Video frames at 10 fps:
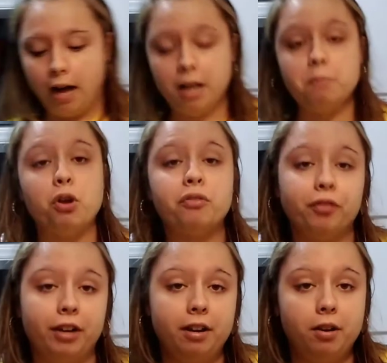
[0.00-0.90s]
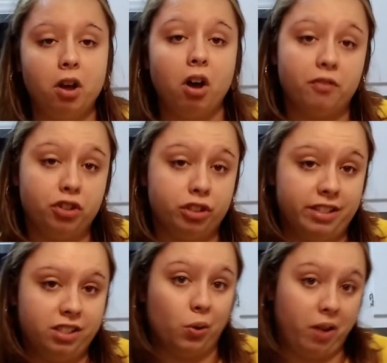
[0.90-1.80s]
I am no friend of
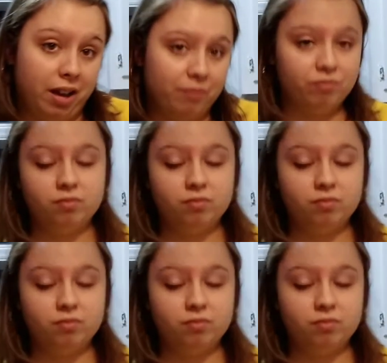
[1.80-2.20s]
grease, okay?